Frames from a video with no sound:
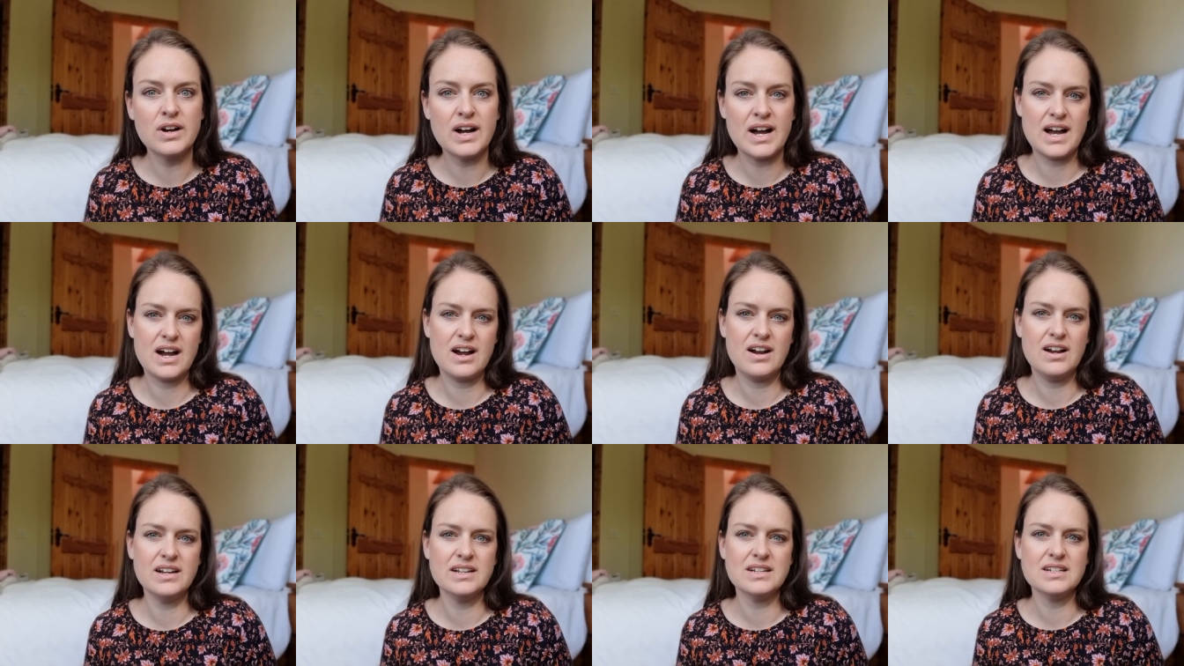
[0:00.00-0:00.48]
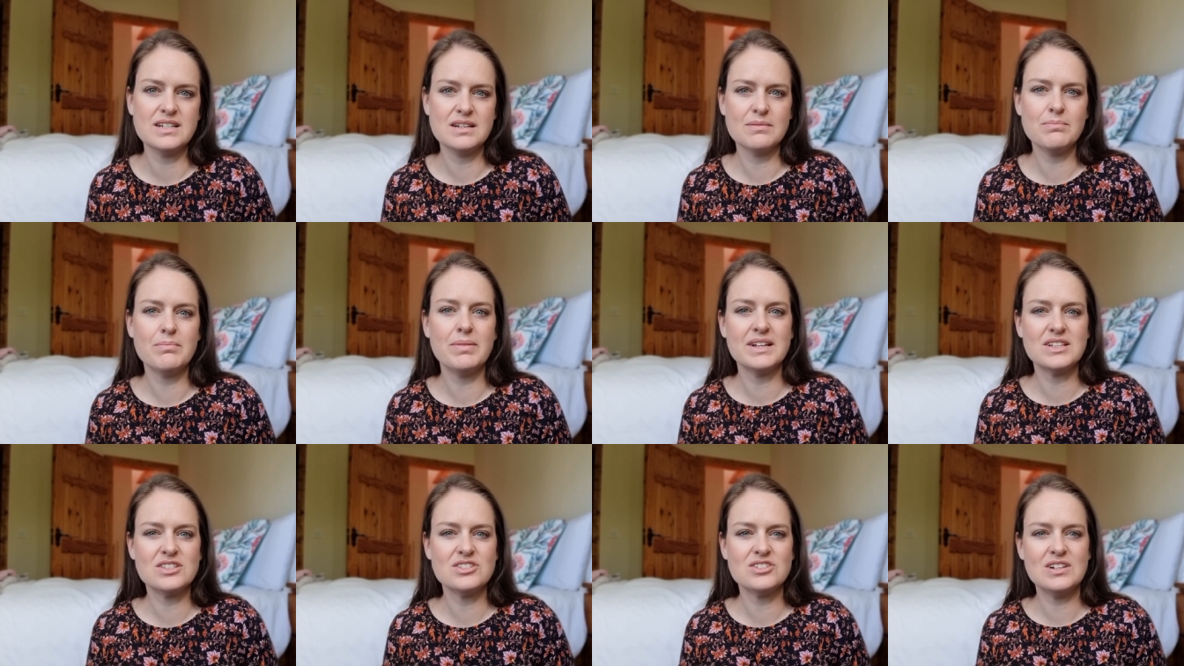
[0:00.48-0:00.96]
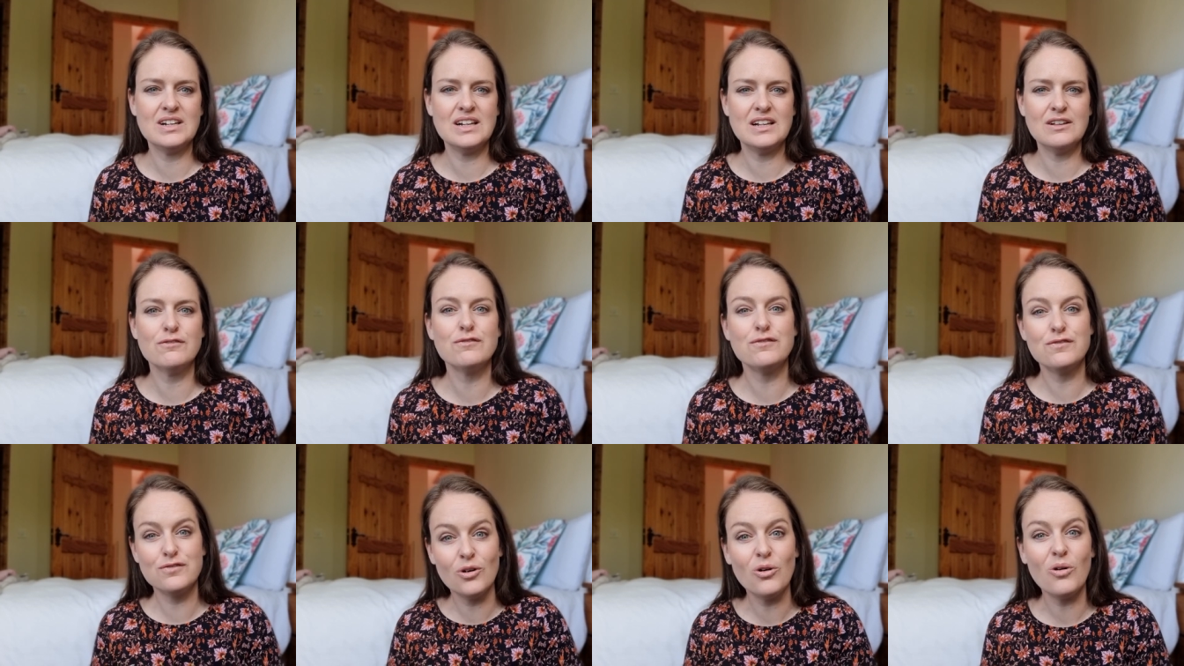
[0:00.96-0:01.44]
Ireland, but to
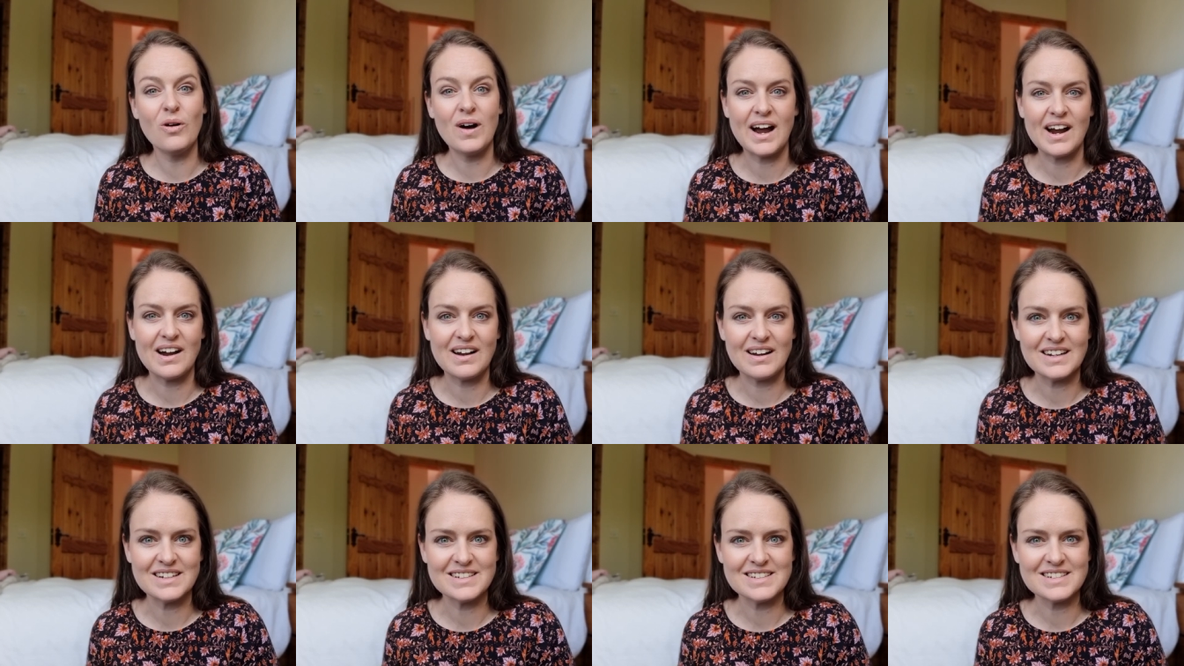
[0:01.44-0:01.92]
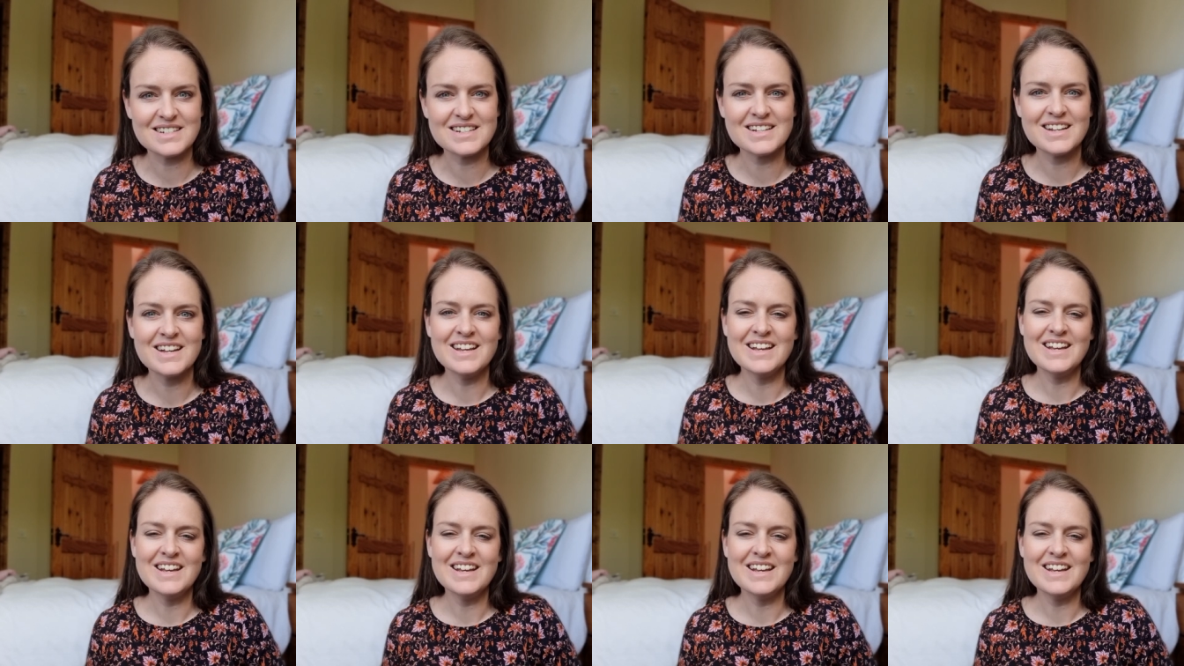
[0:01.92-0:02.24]
live for Ireland.